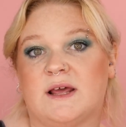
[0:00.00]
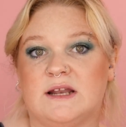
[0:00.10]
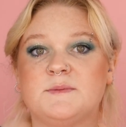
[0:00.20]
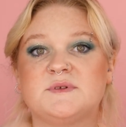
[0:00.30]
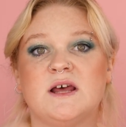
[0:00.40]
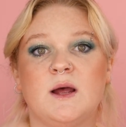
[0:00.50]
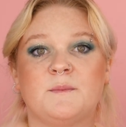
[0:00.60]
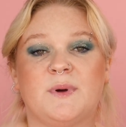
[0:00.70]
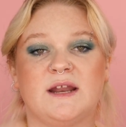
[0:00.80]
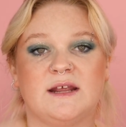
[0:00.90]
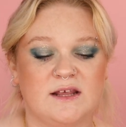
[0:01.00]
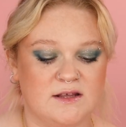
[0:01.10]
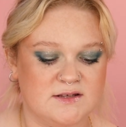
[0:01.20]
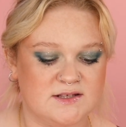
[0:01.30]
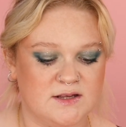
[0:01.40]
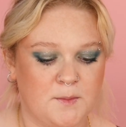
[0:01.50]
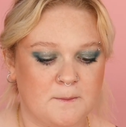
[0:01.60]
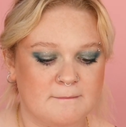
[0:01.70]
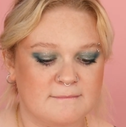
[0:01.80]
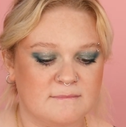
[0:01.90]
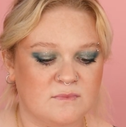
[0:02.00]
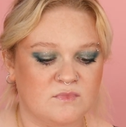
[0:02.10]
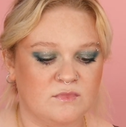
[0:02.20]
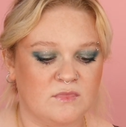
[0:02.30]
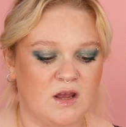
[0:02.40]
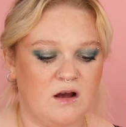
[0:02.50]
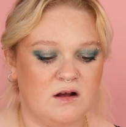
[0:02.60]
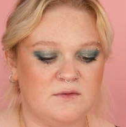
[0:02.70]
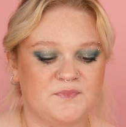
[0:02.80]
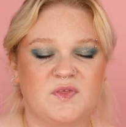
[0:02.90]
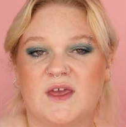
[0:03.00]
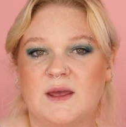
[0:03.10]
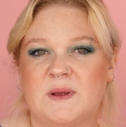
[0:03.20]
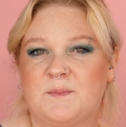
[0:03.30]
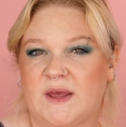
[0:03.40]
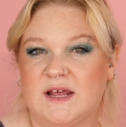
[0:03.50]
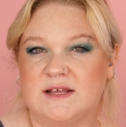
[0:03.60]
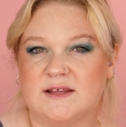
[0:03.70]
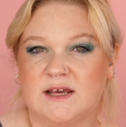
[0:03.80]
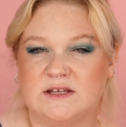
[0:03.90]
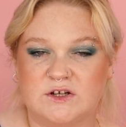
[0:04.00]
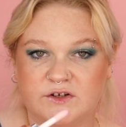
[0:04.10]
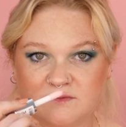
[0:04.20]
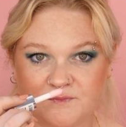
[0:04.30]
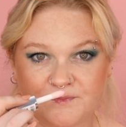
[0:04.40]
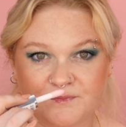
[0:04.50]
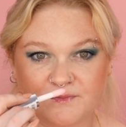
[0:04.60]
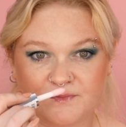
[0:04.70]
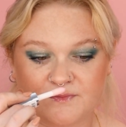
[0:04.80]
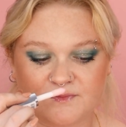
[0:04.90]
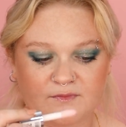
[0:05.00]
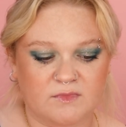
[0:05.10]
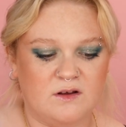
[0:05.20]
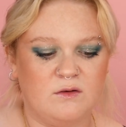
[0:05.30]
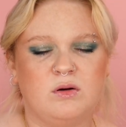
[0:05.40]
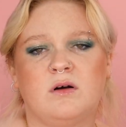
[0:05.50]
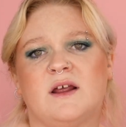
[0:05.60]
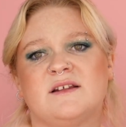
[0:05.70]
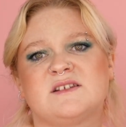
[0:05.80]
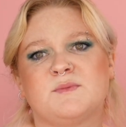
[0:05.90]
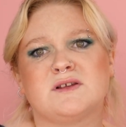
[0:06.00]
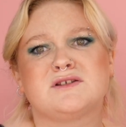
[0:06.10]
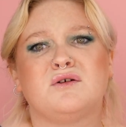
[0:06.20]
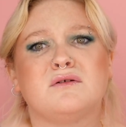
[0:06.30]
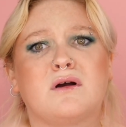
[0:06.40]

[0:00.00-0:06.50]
my lips, but it is there, but barely there, you know? Oh, it smells so